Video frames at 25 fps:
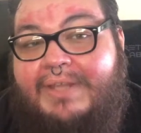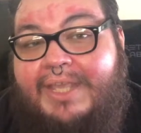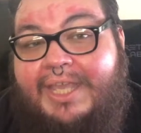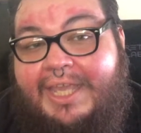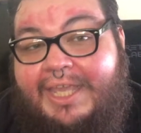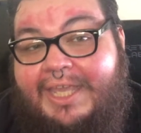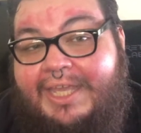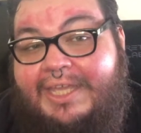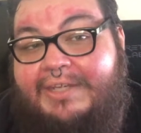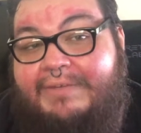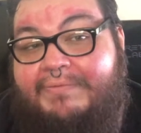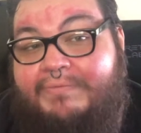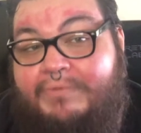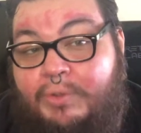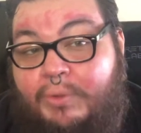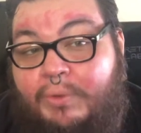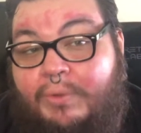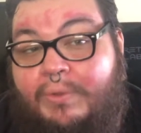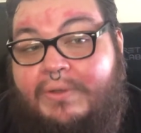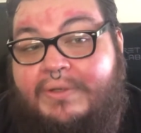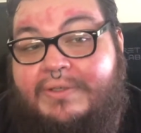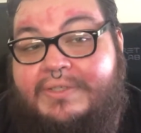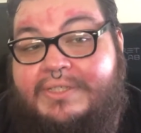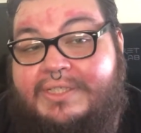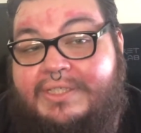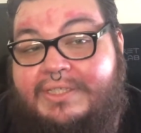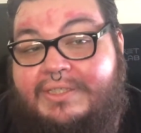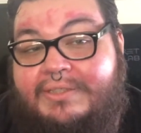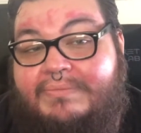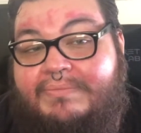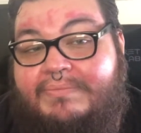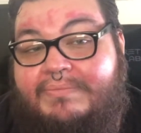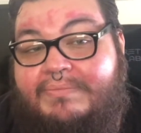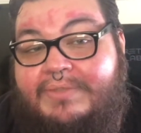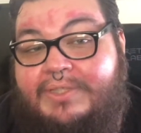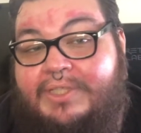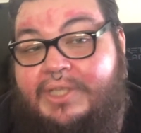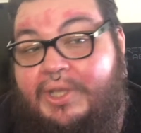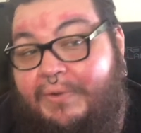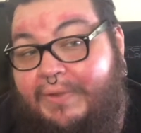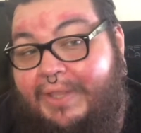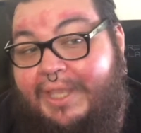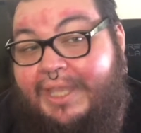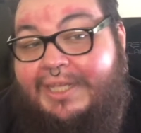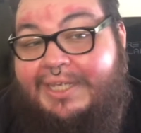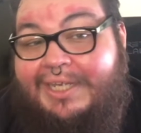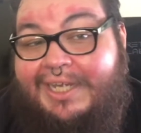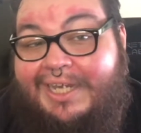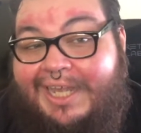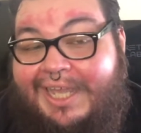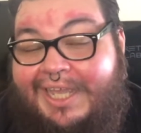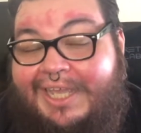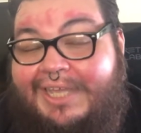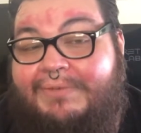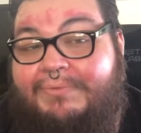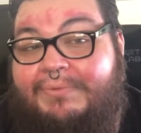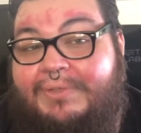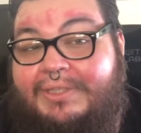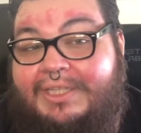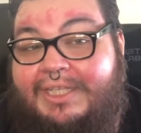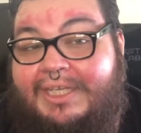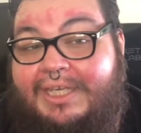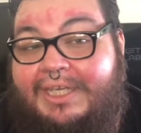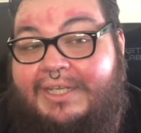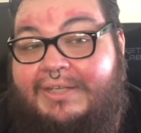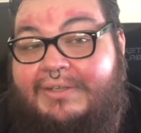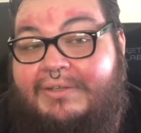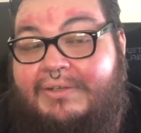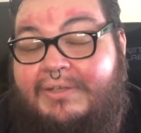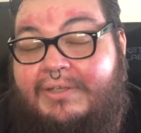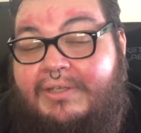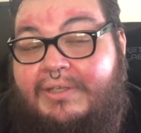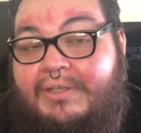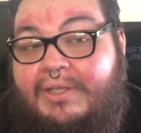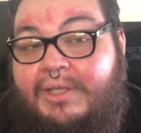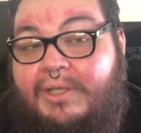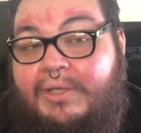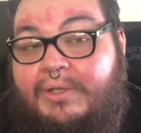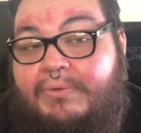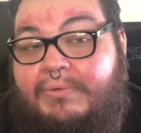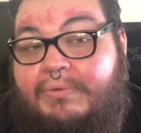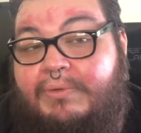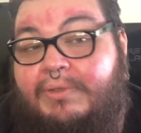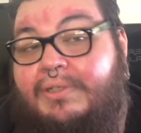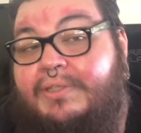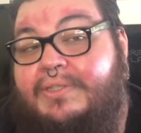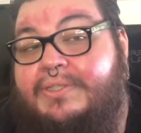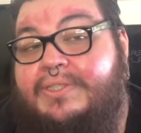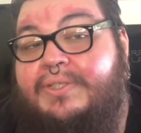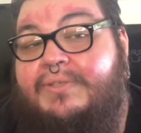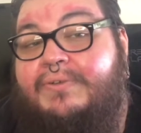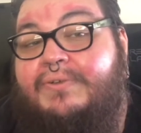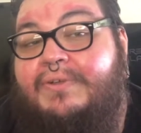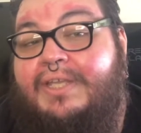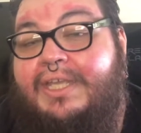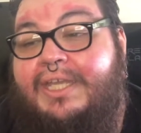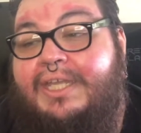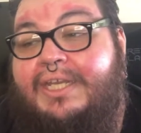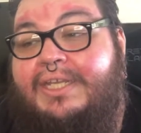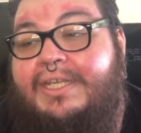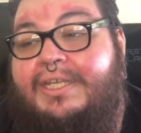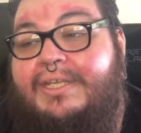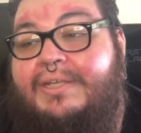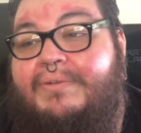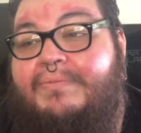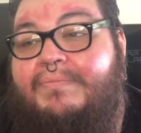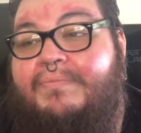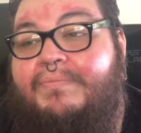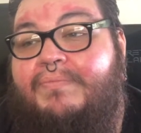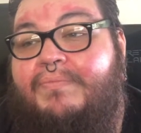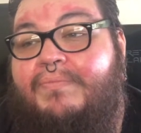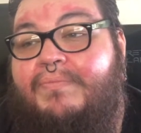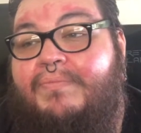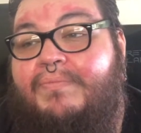And of course, to go hand in hand with that, we're also getting